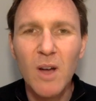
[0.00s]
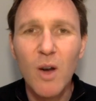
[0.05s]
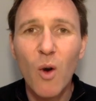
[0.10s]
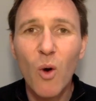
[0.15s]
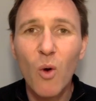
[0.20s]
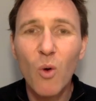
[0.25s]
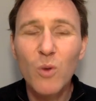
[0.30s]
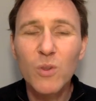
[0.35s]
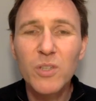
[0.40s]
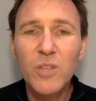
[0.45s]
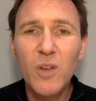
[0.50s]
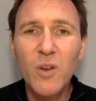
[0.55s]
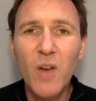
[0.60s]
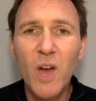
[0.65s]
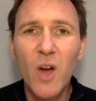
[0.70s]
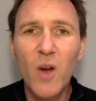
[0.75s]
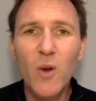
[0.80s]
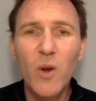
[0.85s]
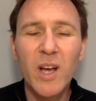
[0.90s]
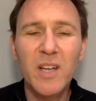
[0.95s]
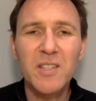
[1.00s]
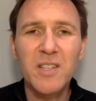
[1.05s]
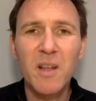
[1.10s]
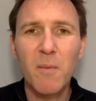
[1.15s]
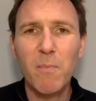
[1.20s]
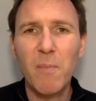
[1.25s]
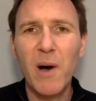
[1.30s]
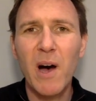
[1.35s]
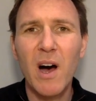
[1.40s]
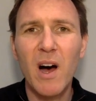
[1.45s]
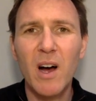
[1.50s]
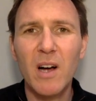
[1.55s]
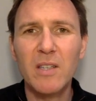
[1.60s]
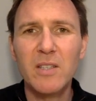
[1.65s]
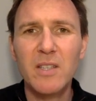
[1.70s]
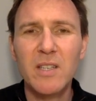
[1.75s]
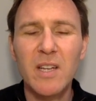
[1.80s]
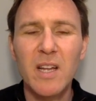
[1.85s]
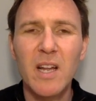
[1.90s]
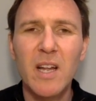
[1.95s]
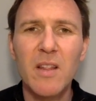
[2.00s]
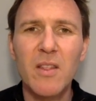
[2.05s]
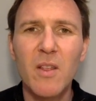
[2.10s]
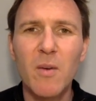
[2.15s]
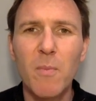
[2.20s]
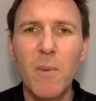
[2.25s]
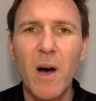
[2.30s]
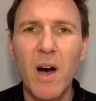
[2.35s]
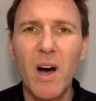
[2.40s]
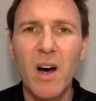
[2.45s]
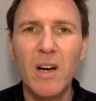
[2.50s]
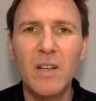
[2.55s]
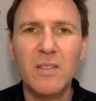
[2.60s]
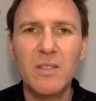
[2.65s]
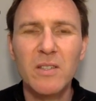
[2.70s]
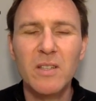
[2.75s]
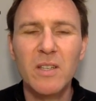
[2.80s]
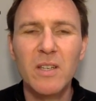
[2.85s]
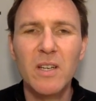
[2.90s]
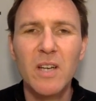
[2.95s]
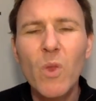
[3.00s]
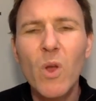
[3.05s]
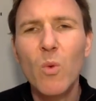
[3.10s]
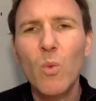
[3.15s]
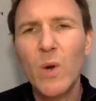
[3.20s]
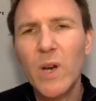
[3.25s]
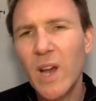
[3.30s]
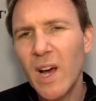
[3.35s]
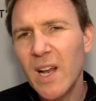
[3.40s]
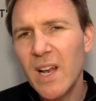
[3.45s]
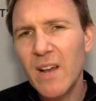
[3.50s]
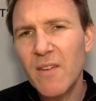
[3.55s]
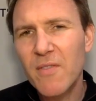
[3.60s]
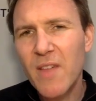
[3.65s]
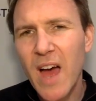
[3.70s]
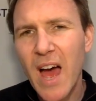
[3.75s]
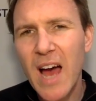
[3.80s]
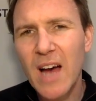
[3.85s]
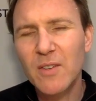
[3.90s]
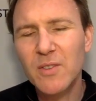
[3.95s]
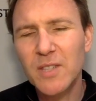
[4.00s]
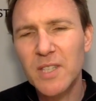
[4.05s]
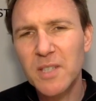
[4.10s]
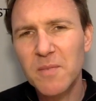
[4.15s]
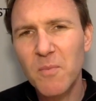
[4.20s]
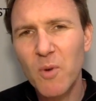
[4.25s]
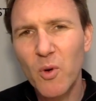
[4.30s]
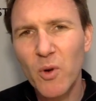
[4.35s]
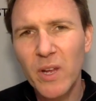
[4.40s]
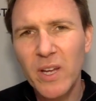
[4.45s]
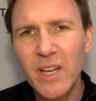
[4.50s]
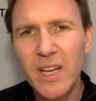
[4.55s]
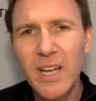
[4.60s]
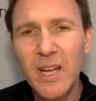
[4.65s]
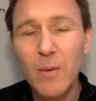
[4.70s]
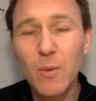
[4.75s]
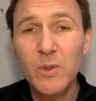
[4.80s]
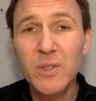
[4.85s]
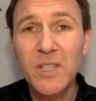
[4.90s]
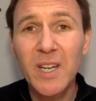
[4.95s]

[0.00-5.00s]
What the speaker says: also known as the past in the past. When I left the house this morning, it was